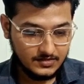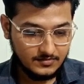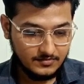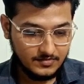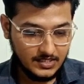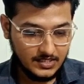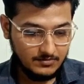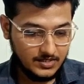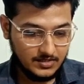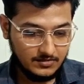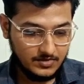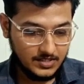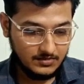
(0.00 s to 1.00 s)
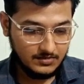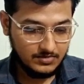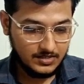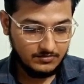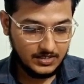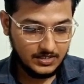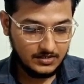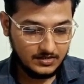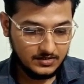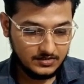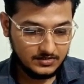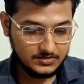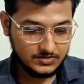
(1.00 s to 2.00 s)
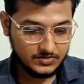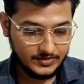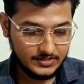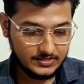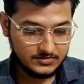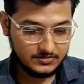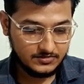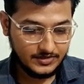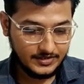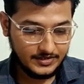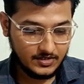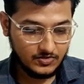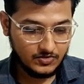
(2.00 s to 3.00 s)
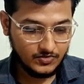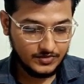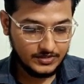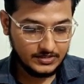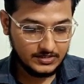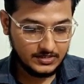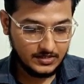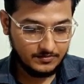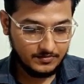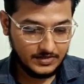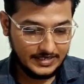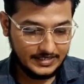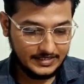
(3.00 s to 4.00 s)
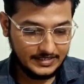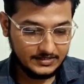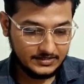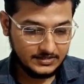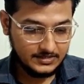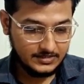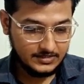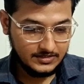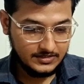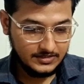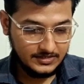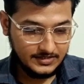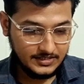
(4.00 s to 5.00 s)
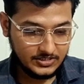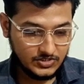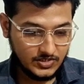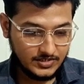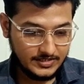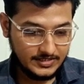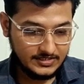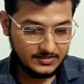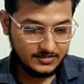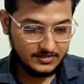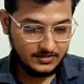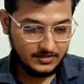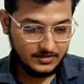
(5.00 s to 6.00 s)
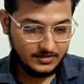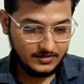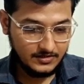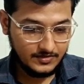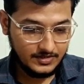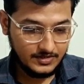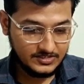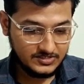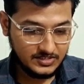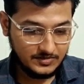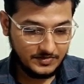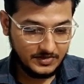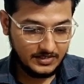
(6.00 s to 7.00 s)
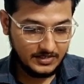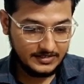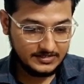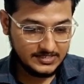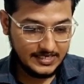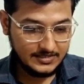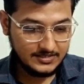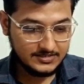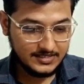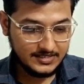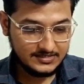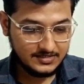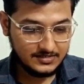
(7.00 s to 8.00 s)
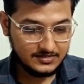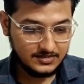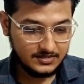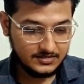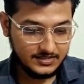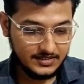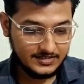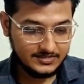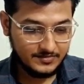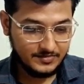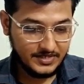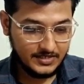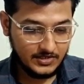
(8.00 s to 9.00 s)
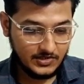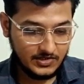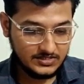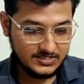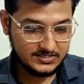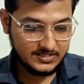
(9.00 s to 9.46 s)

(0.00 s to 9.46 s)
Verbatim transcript: blah blah blah blah blah. So it is right now doing the planning index dot H T M L. Inside this src there is a main dot J S,